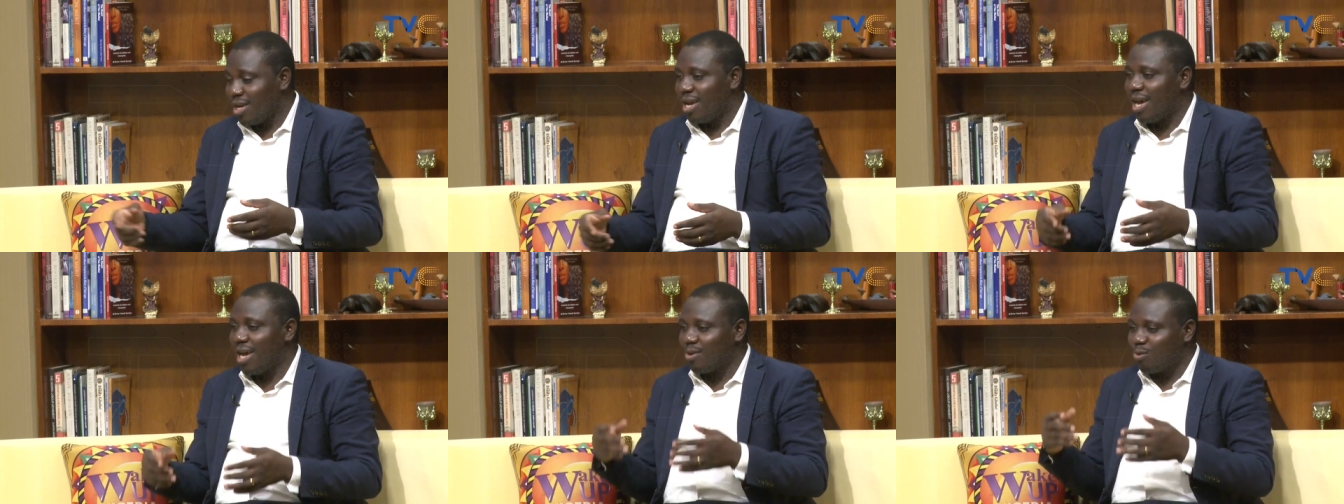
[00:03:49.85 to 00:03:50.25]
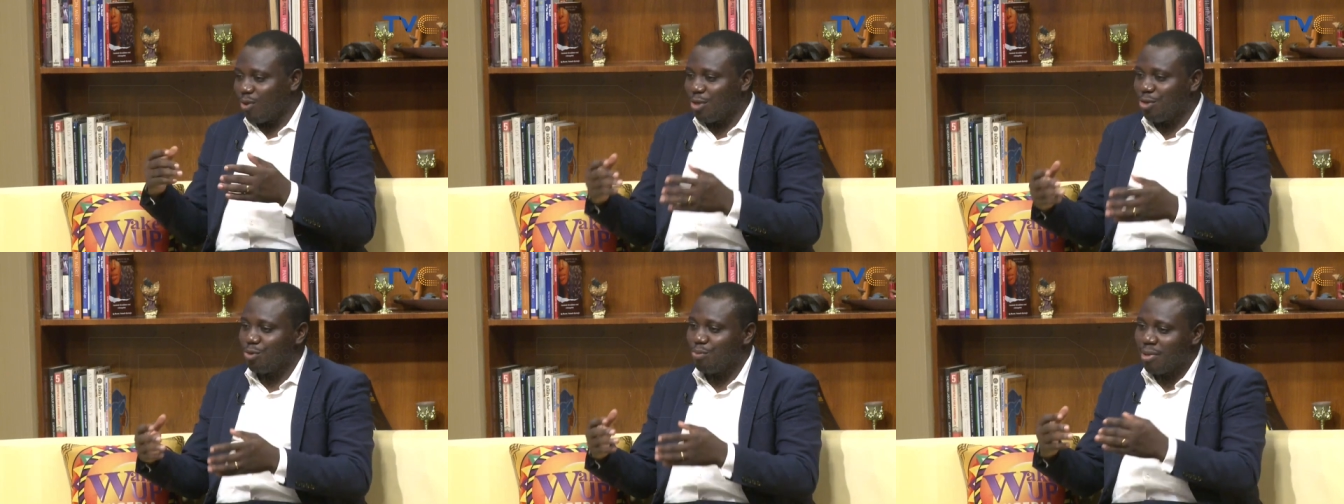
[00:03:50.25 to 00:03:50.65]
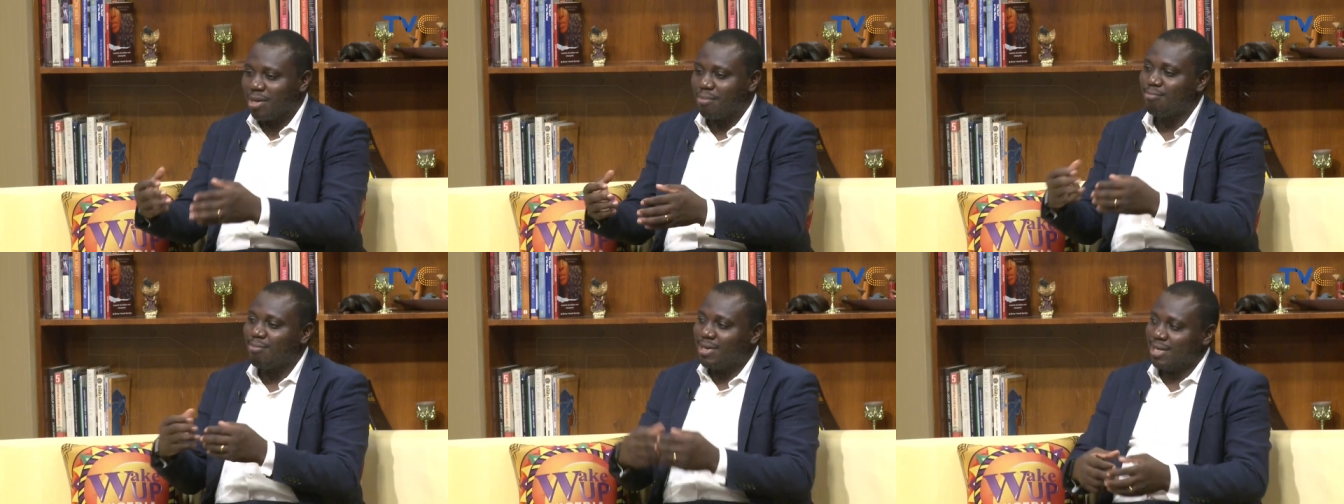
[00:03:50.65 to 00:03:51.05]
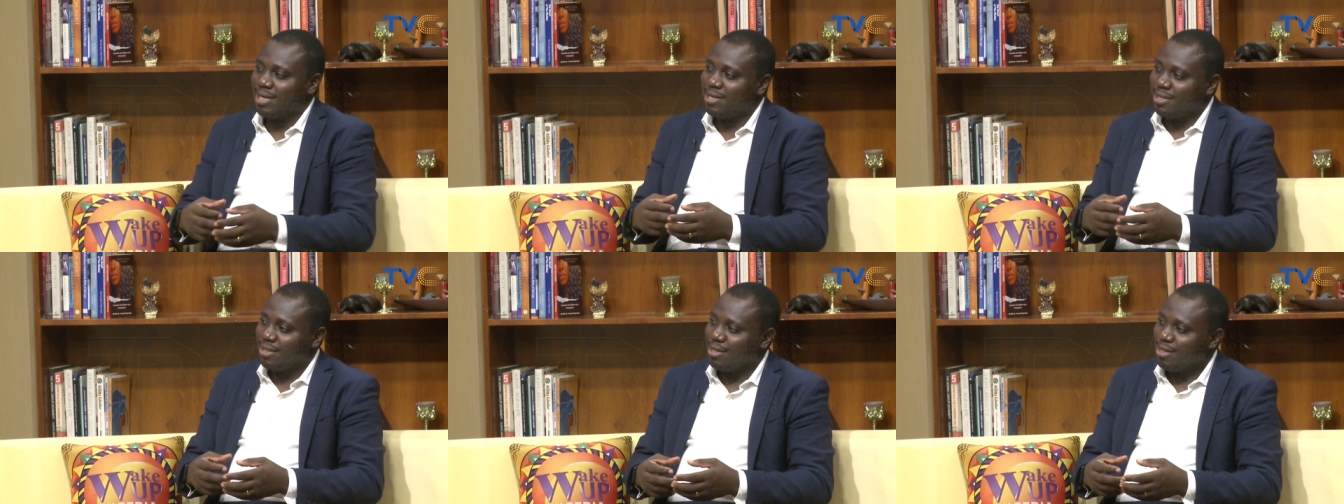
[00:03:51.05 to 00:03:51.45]
Mm-hmm. And when you make
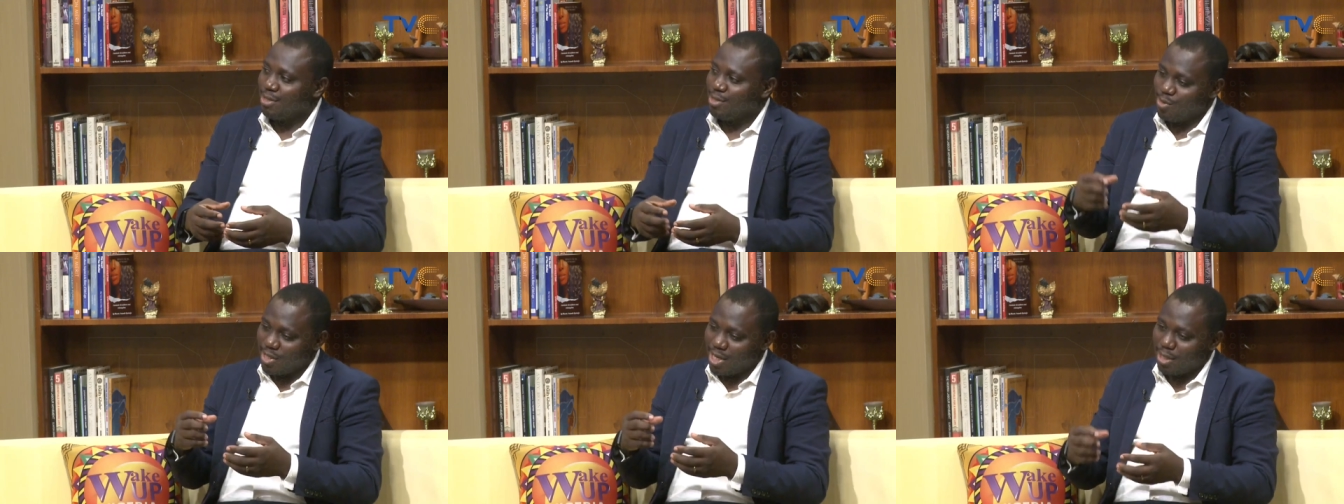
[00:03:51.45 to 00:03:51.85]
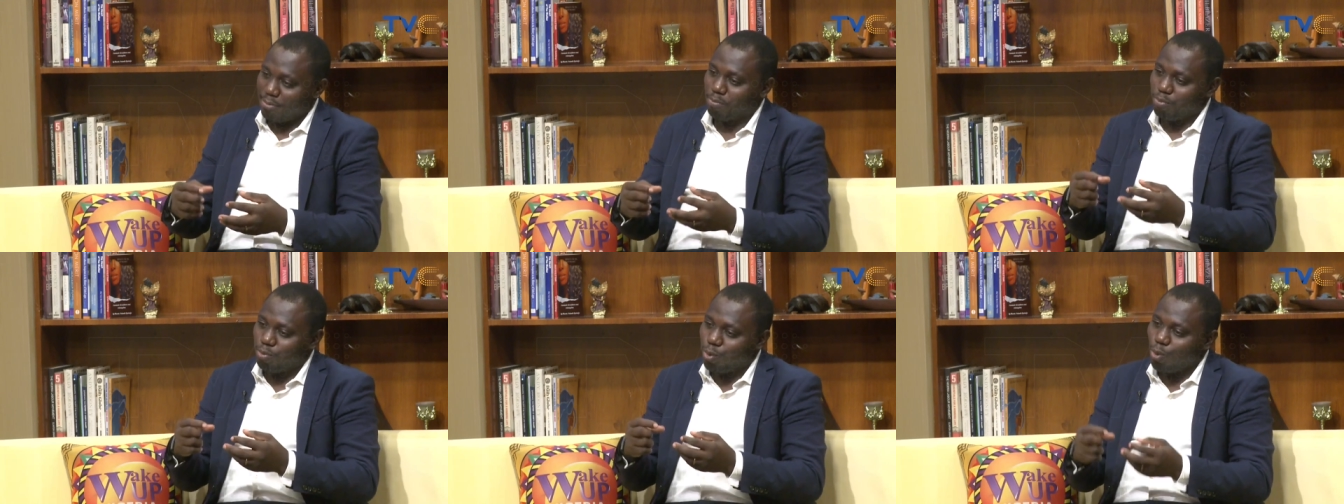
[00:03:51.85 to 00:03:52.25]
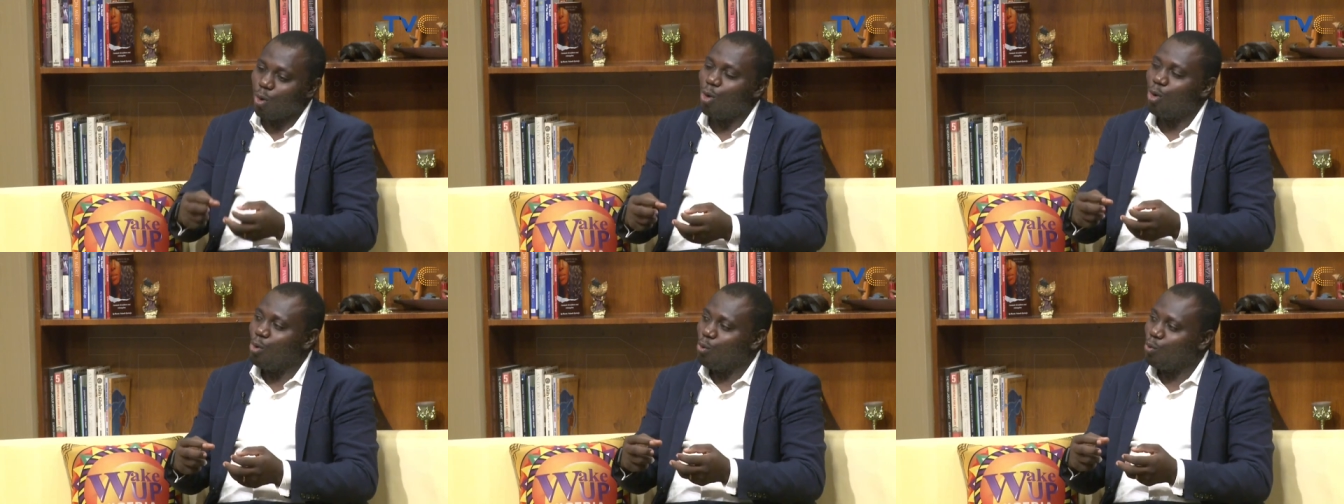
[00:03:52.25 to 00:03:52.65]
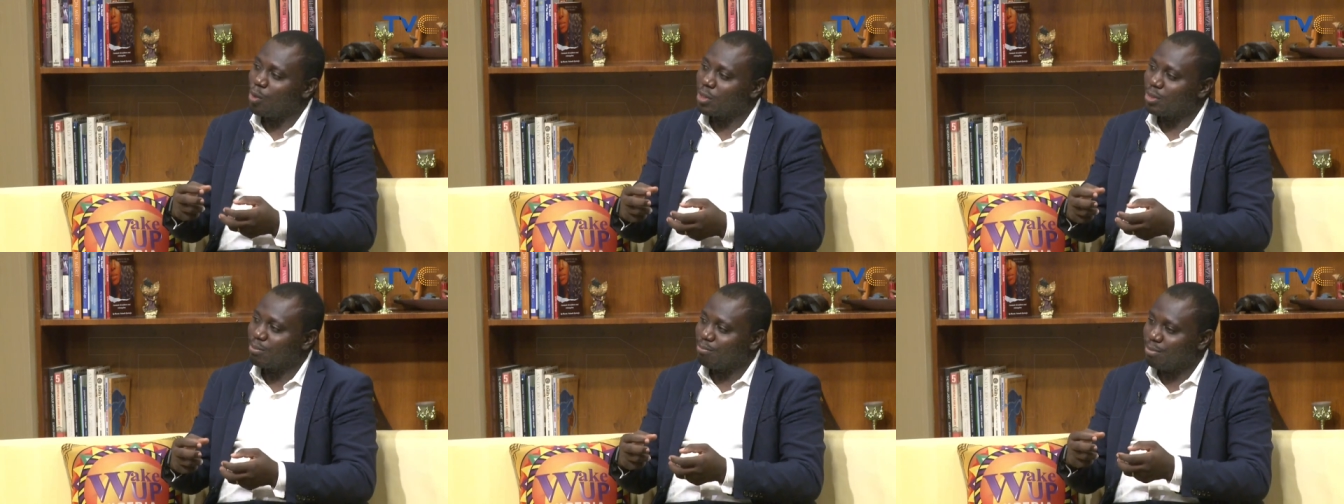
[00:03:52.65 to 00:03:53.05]
money, you then pour
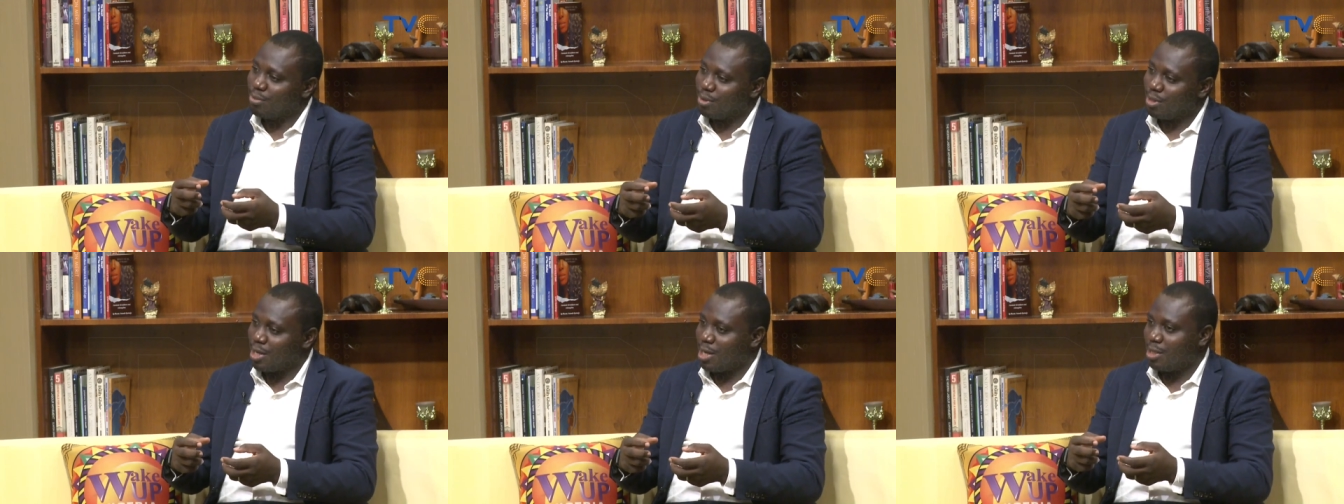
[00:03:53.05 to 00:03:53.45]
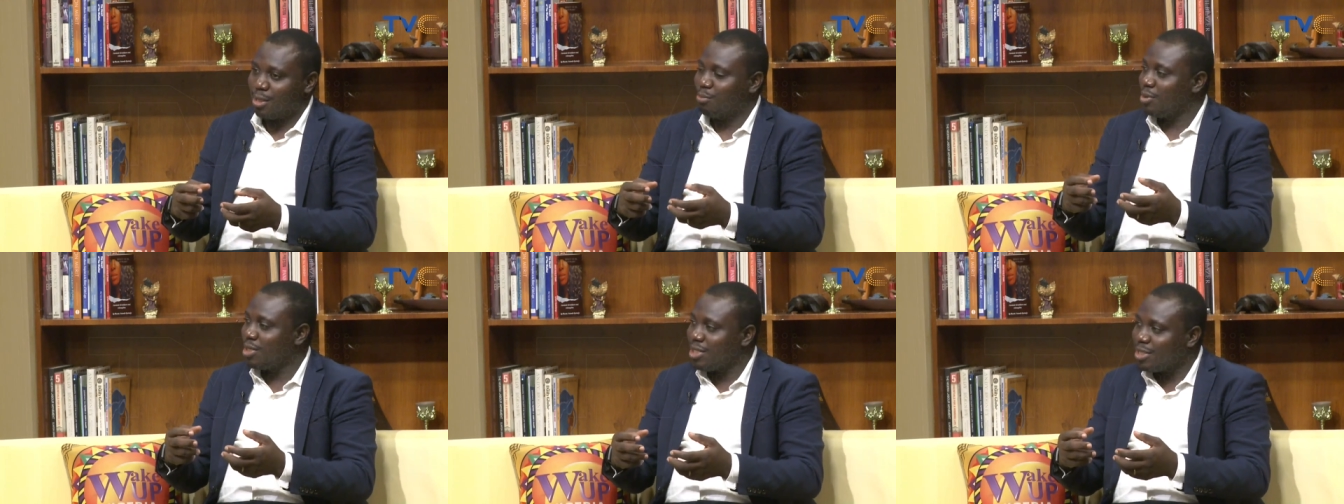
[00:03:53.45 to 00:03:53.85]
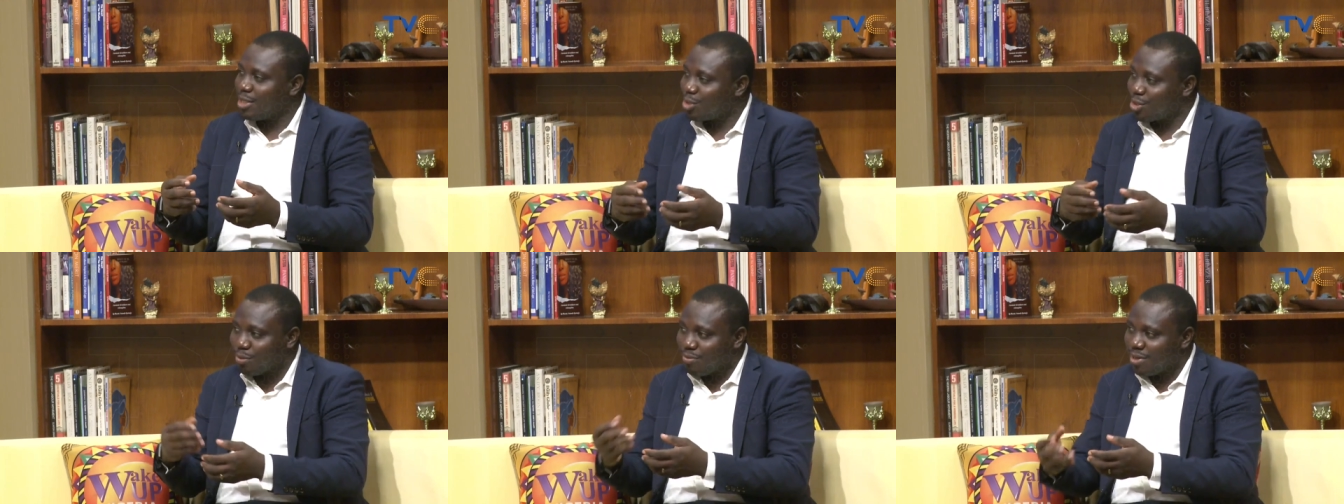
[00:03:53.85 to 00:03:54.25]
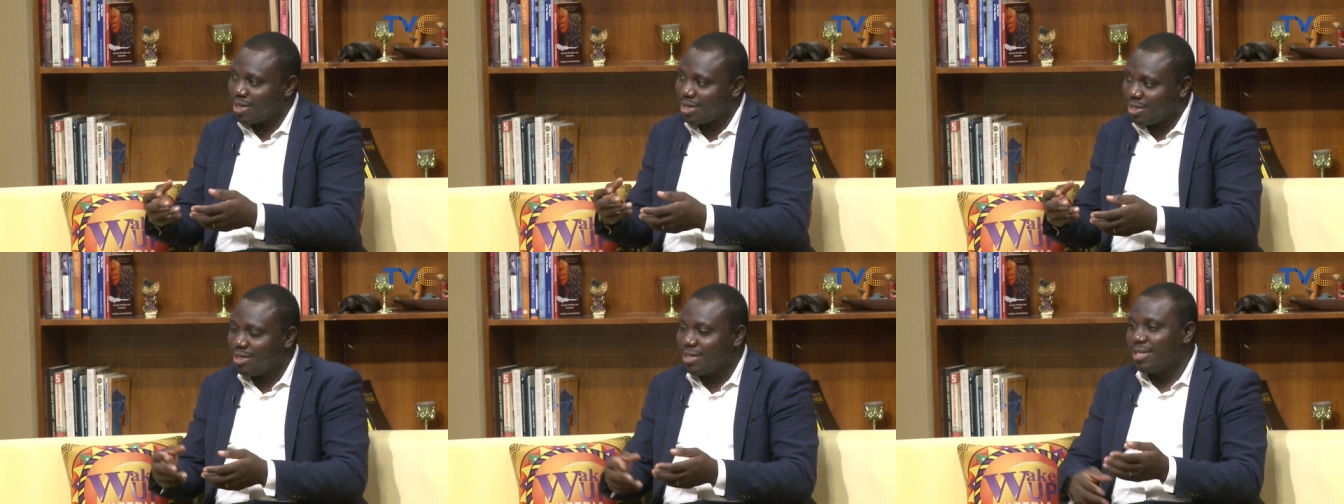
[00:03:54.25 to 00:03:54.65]
what uh, the money that you're
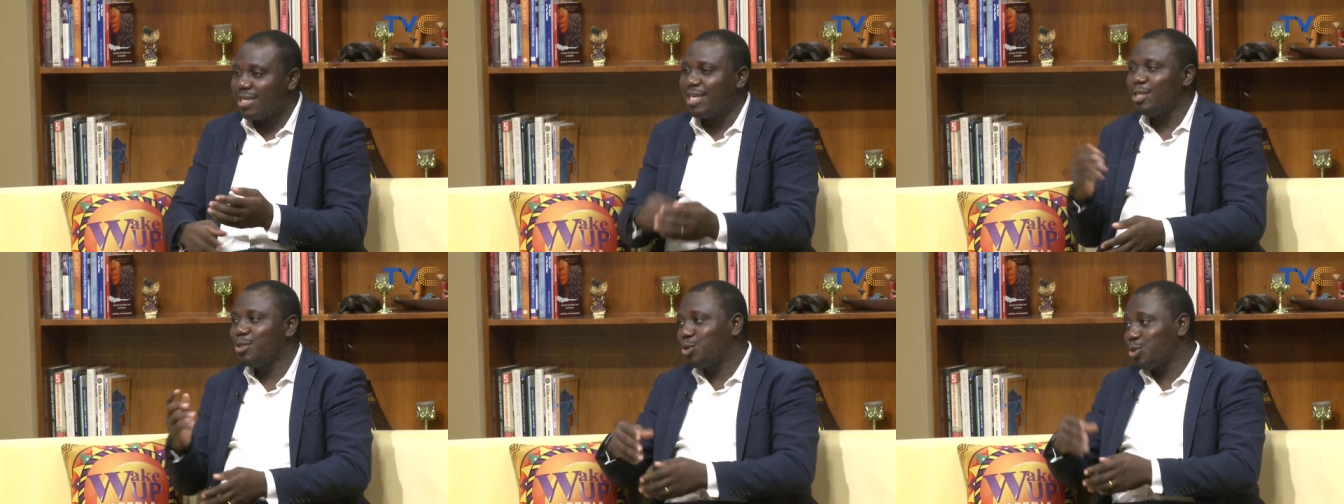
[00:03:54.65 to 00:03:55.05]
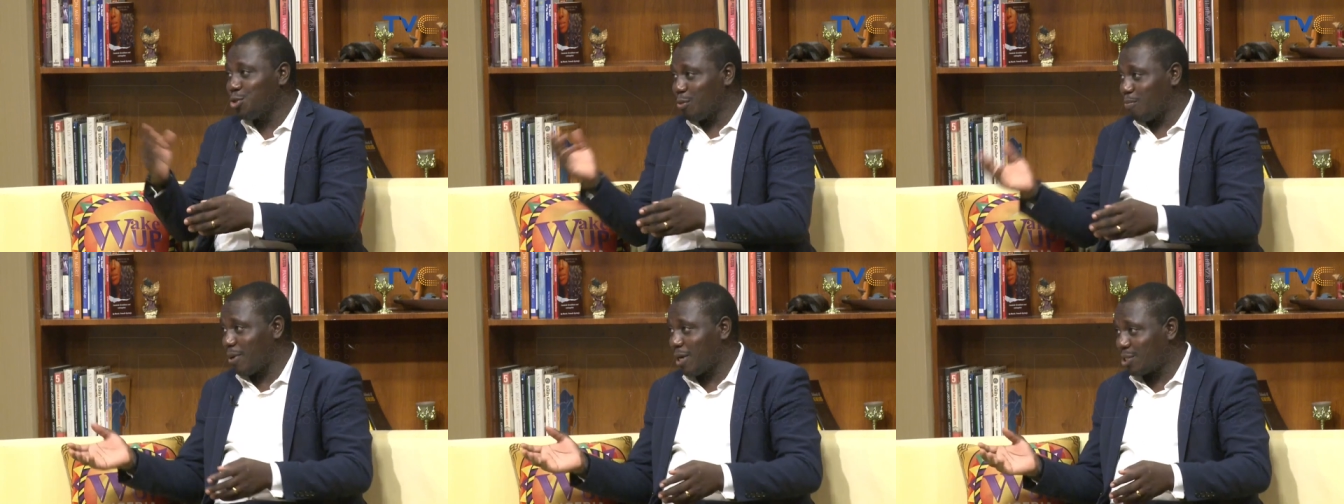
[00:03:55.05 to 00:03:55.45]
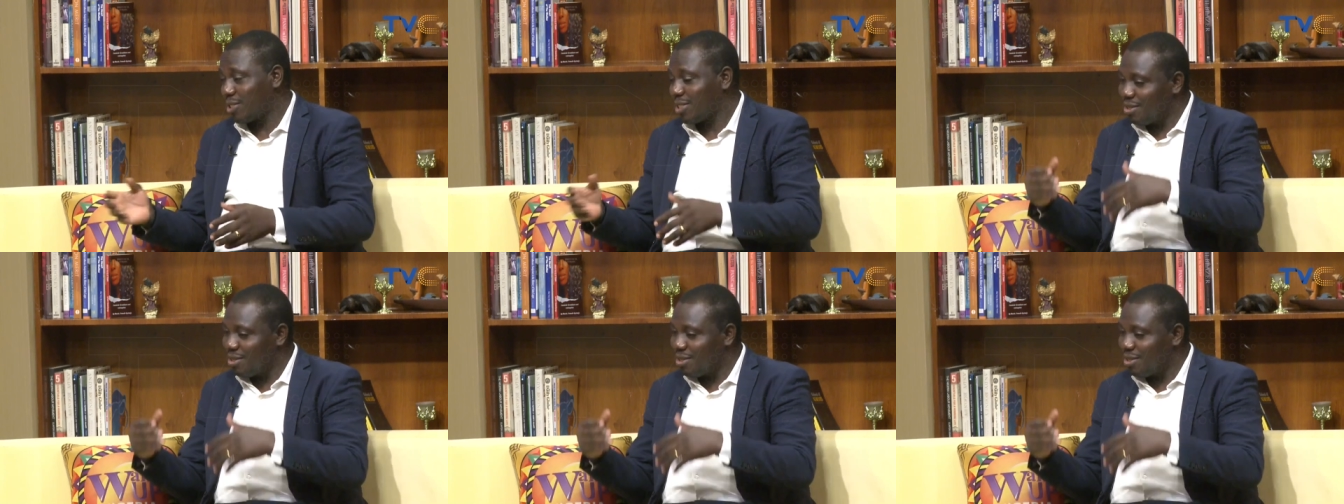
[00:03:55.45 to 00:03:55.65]
making into your passion.